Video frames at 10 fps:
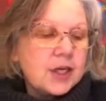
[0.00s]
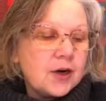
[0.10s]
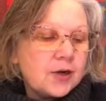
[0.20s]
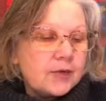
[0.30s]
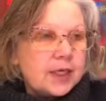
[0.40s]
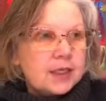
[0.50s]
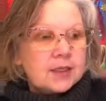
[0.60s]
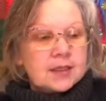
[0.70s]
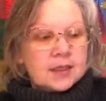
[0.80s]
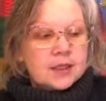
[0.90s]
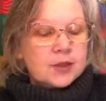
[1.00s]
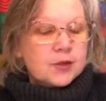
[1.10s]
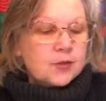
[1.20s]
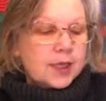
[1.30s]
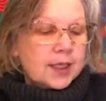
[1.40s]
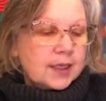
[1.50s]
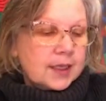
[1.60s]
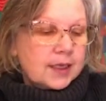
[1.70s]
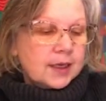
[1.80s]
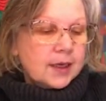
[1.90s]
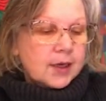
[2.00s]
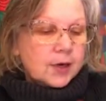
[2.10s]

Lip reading: card readings and I do weekly